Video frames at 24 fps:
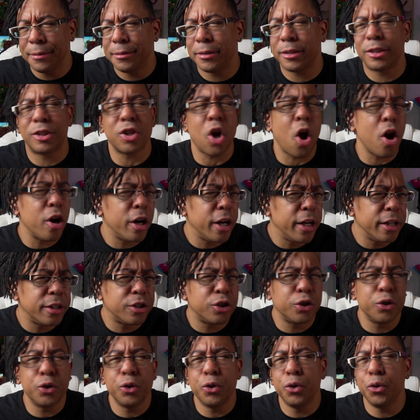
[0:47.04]
started
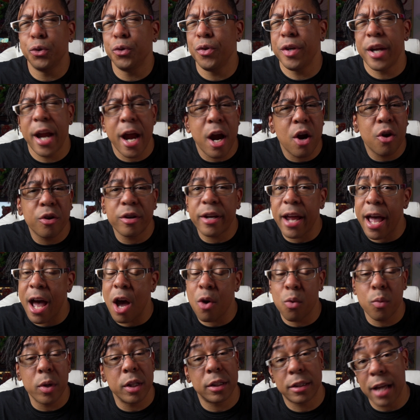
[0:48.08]
to narrow
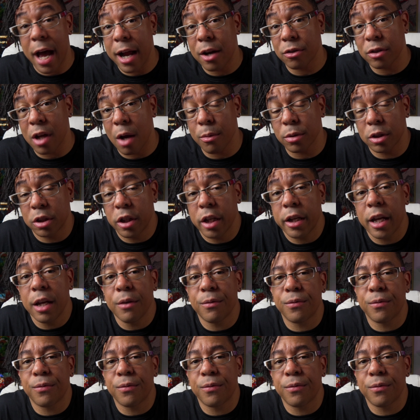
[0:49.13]
down what titles I was looking